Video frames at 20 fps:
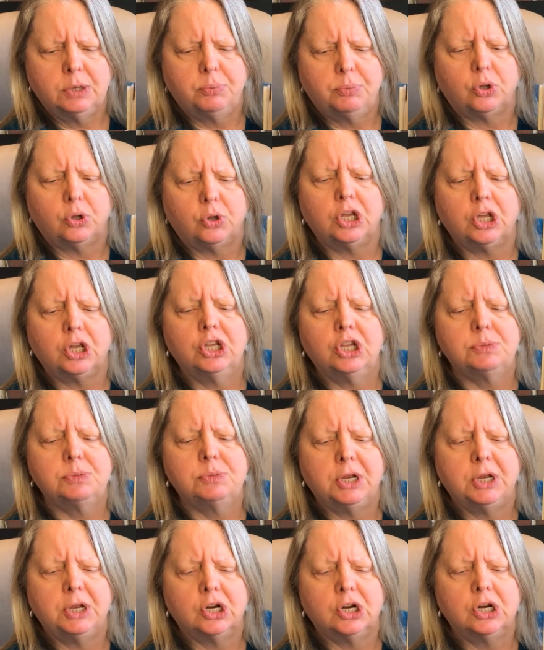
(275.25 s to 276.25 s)
pulling his
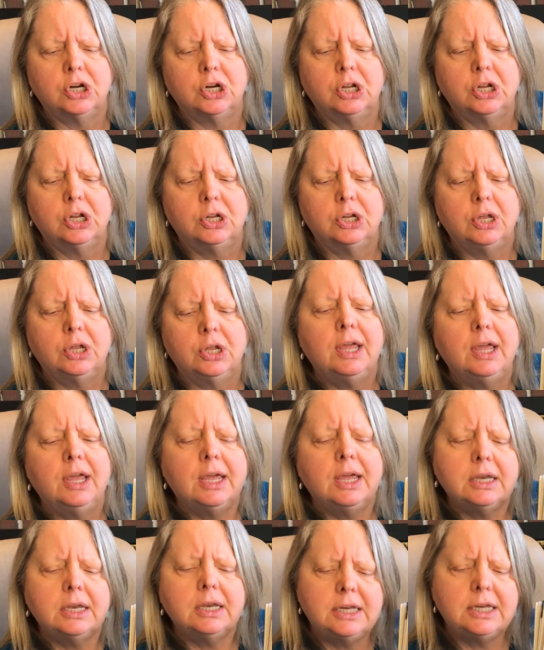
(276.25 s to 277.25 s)
beard.
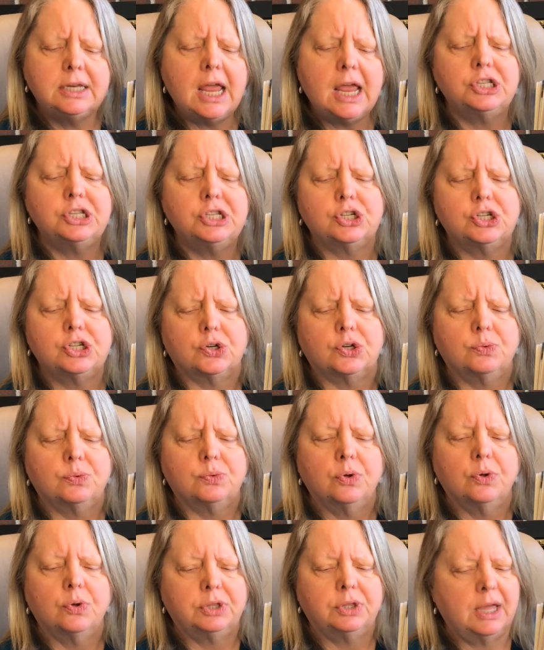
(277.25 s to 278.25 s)
Dancer,
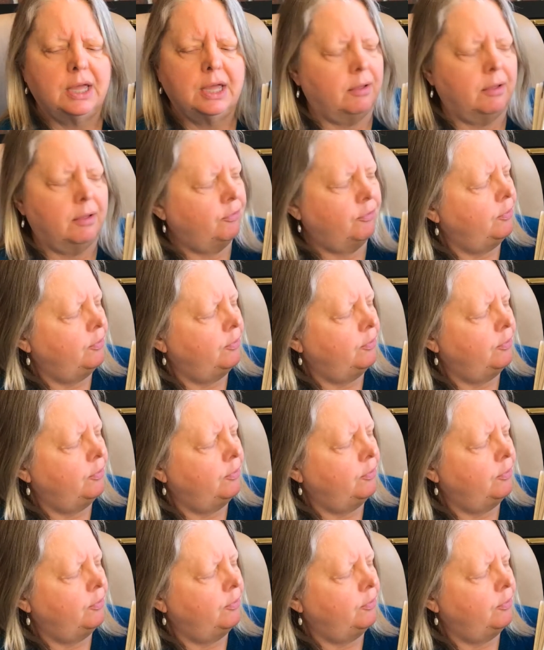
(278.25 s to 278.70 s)
wrote the elf.